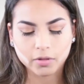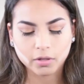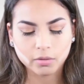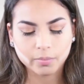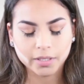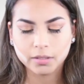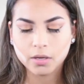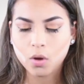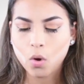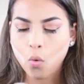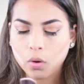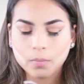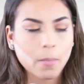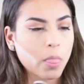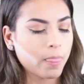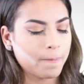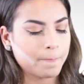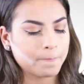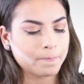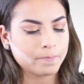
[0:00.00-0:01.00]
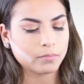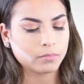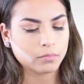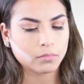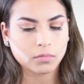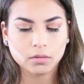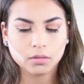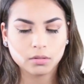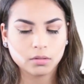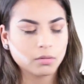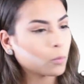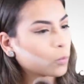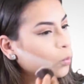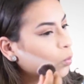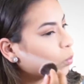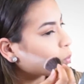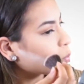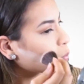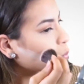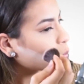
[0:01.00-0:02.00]
So now I'm going to be using my
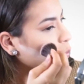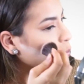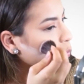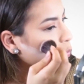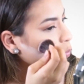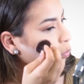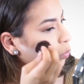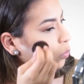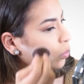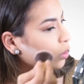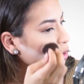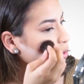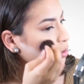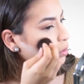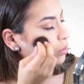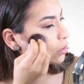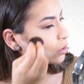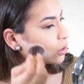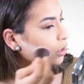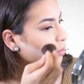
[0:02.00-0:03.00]
Physicians Formula